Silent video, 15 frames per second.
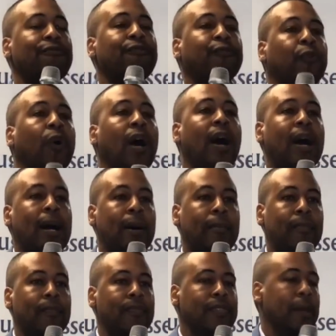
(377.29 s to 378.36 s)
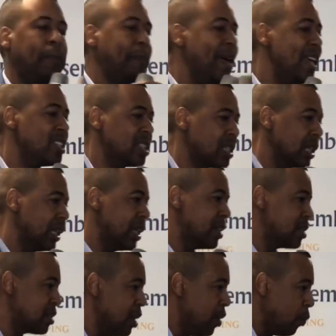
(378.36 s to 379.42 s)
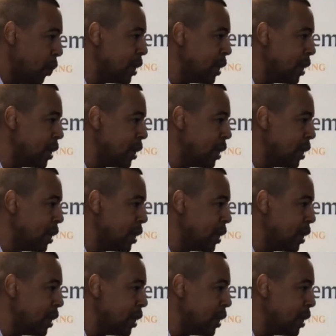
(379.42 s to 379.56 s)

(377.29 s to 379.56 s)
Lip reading: from the pestilence.